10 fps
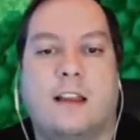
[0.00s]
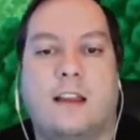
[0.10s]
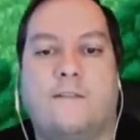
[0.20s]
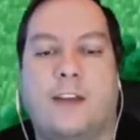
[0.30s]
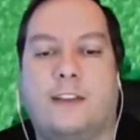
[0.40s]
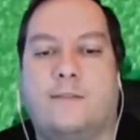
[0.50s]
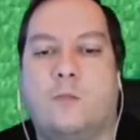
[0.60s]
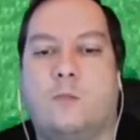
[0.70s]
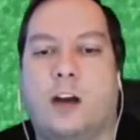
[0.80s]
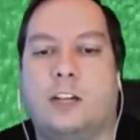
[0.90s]
In fact, if
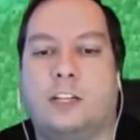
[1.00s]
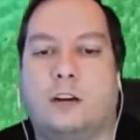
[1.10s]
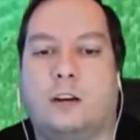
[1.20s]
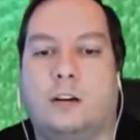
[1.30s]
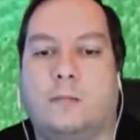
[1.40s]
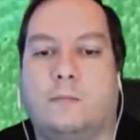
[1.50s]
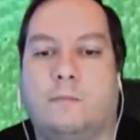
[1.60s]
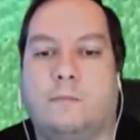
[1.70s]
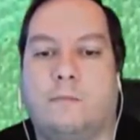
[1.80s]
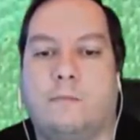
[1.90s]
you watch
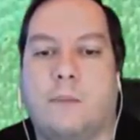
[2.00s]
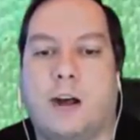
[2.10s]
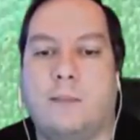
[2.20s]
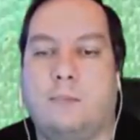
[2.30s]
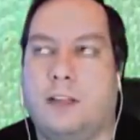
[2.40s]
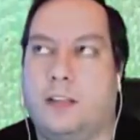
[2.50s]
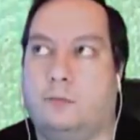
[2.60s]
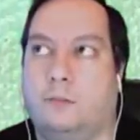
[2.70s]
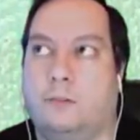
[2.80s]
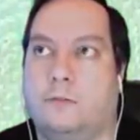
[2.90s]
my
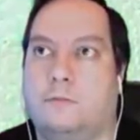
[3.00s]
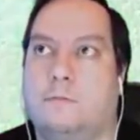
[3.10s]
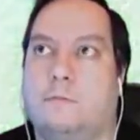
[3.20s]
playthrough,